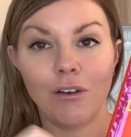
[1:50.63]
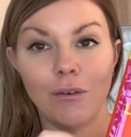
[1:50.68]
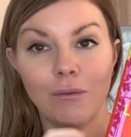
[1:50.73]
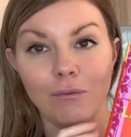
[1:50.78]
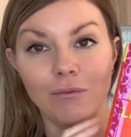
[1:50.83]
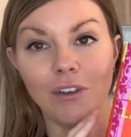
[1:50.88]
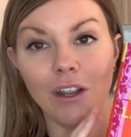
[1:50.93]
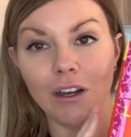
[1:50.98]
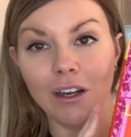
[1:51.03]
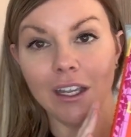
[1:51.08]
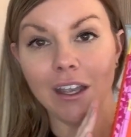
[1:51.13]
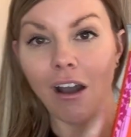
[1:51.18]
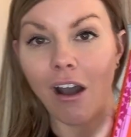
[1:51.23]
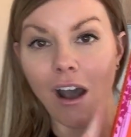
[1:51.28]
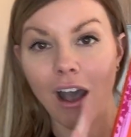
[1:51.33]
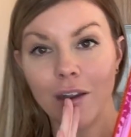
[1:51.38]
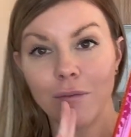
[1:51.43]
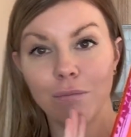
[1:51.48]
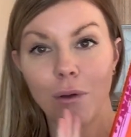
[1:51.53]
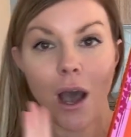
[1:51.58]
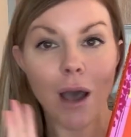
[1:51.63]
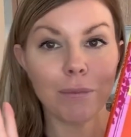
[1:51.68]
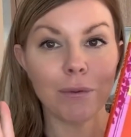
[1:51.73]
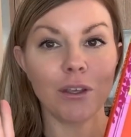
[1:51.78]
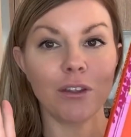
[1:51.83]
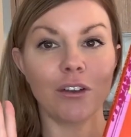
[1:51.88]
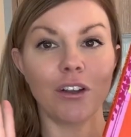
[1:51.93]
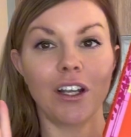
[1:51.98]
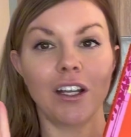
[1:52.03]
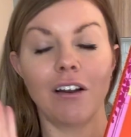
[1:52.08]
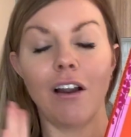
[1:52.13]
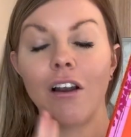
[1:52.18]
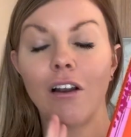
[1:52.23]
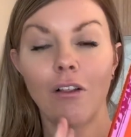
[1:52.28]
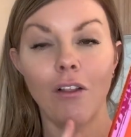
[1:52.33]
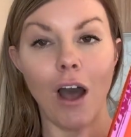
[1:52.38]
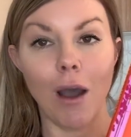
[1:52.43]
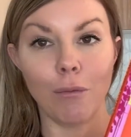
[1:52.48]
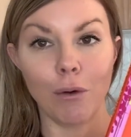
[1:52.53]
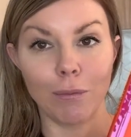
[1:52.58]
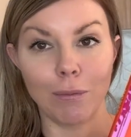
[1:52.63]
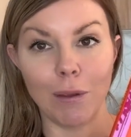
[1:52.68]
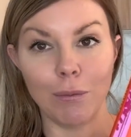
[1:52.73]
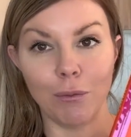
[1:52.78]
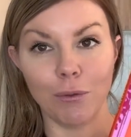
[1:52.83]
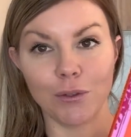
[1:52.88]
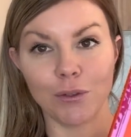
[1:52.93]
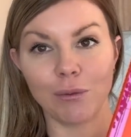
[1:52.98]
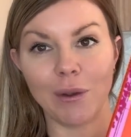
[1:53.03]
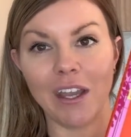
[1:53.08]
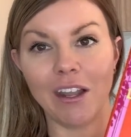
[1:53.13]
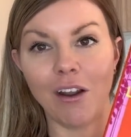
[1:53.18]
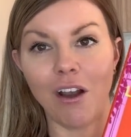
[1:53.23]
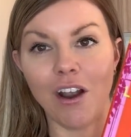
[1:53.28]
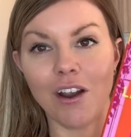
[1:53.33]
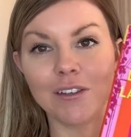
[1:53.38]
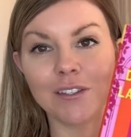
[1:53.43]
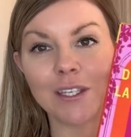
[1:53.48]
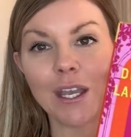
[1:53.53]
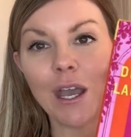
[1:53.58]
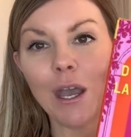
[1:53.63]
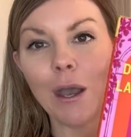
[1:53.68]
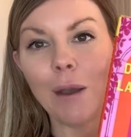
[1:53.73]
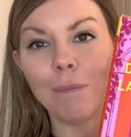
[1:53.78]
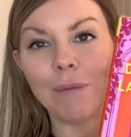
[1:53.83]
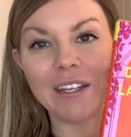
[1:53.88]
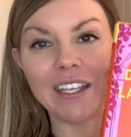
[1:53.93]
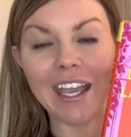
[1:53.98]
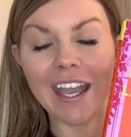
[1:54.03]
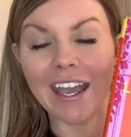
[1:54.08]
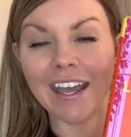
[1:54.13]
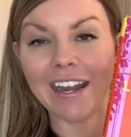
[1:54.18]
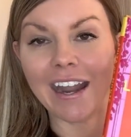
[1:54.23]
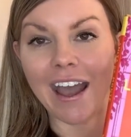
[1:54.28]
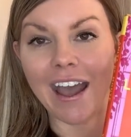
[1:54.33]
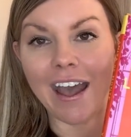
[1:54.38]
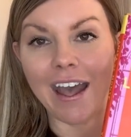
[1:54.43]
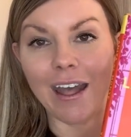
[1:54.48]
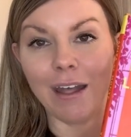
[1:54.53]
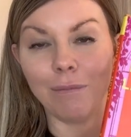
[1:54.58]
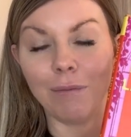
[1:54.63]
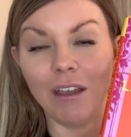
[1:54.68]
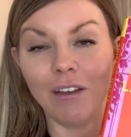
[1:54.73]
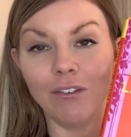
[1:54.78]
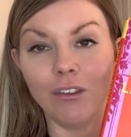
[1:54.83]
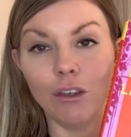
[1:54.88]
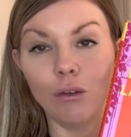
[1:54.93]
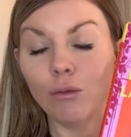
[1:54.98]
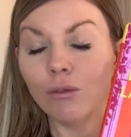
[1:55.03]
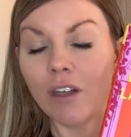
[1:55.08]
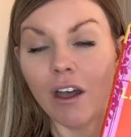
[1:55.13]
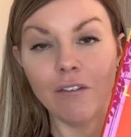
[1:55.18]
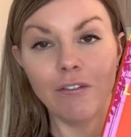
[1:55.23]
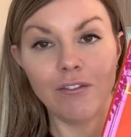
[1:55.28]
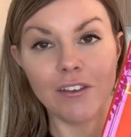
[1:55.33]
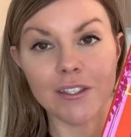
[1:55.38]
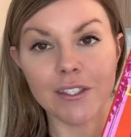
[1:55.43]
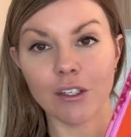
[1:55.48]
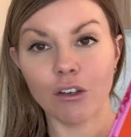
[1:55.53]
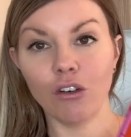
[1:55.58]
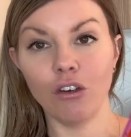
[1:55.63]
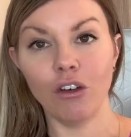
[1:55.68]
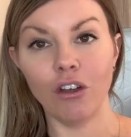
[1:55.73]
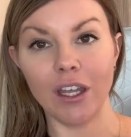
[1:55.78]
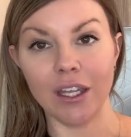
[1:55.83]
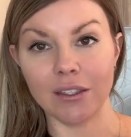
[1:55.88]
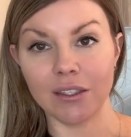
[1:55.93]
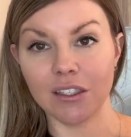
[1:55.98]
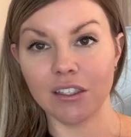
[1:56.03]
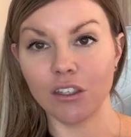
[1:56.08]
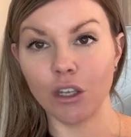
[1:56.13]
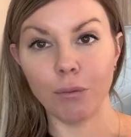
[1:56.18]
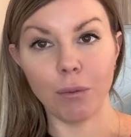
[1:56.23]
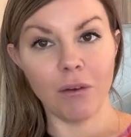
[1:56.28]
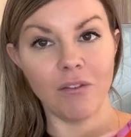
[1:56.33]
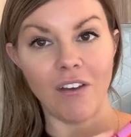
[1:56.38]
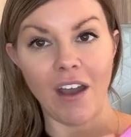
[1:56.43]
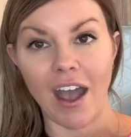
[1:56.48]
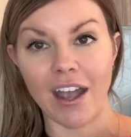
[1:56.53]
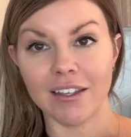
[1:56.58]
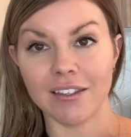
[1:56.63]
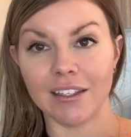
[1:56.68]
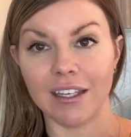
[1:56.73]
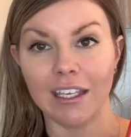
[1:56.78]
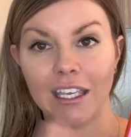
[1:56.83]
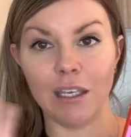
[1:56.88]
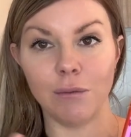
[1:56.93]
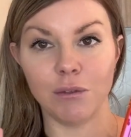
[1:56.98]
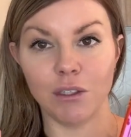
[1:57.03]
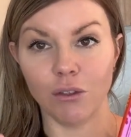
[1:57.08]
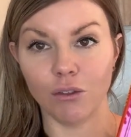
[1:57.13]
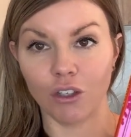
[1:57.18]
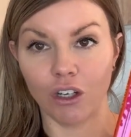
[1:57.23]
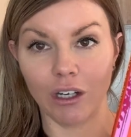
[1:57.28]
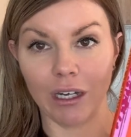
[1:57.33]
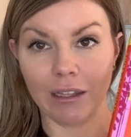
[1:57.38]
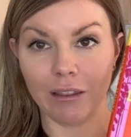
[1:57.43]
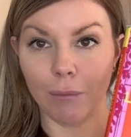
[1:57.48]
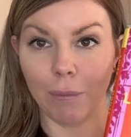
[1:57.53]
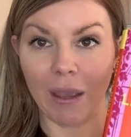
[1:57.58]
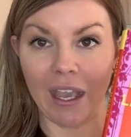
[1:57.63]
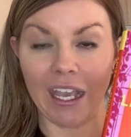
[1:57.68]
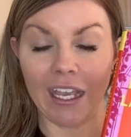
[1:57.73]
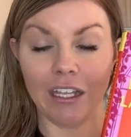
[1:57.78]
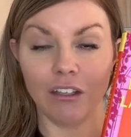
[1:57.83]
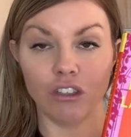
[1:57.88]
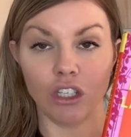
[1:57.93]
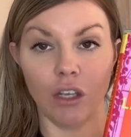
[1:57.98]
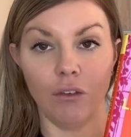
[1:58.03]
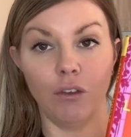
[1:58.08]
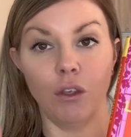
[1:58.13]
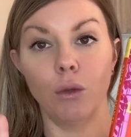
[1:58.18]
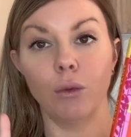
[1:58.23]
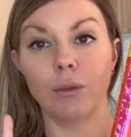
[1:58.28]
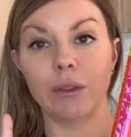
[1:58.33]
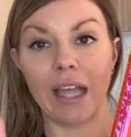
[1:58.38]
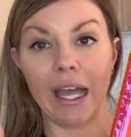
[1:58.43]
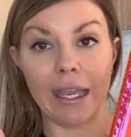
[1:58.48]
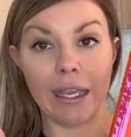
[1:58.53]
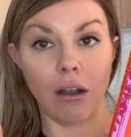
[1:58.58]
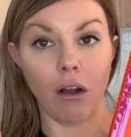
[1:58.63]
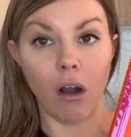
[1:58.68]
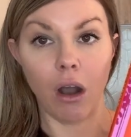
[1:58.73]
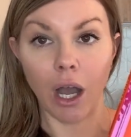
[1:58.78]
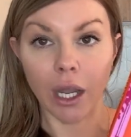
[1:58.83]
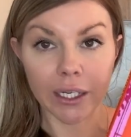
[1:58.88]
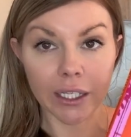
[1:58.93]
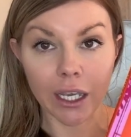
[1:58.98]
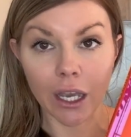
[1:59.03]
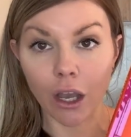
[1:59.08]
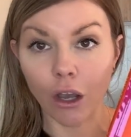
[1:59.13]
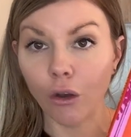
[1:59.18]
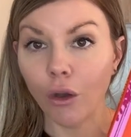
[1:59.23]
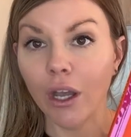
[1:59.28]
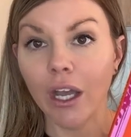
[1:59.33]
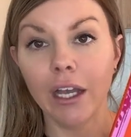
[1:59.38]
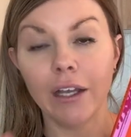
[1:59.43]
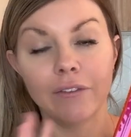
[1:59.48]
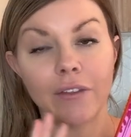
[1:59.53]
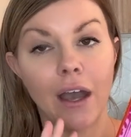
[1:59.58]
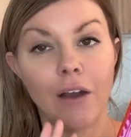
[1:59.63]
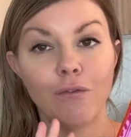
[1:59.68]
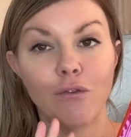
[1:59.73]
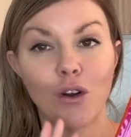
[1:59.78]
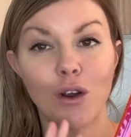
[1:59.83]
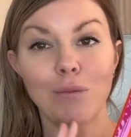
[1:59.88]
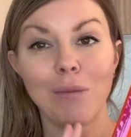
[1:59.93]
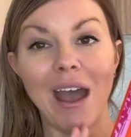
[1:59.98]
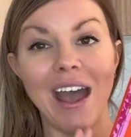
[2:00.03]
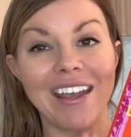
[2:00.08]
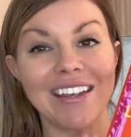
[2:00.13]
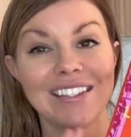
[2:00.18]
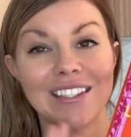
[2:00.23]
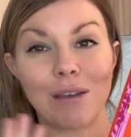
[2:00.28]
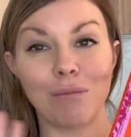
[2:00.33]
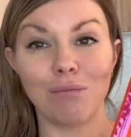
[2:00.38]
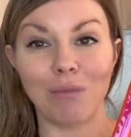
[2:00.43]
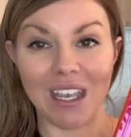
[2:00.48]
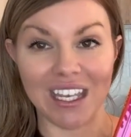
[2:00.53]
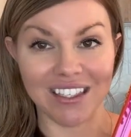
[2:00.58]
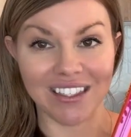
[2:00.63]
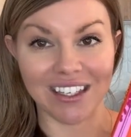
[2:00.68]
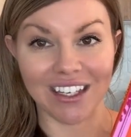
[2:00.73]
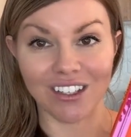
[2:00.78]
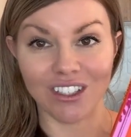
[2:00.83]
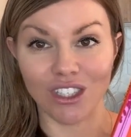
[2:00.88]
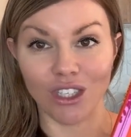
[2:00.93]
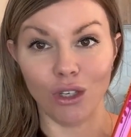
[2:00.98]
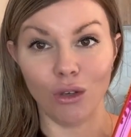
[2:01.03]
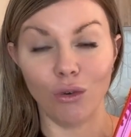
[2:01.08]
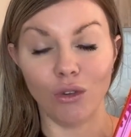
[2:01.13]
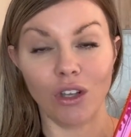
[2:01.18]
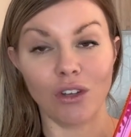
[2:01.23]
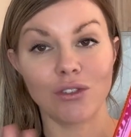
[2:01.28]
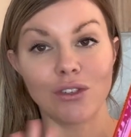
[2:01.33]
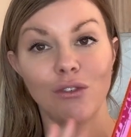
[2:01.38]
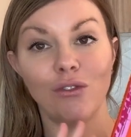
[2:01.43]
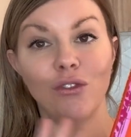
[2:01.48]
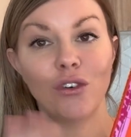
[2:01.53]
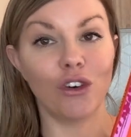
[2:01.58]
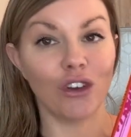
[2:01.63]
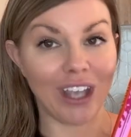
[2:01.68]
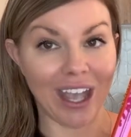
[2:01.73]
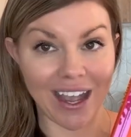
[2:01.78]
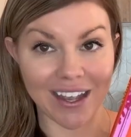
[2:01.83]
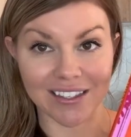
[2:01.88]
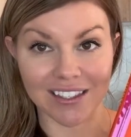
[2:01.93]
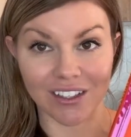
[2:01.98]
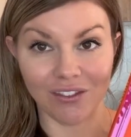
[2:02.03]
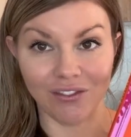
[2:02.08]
very hot and popular and on a lot more people's radars. But again, if you love physical, it's super fast. It keeps you turning the page. If you like audio, that format is amazing too. There's a full cast of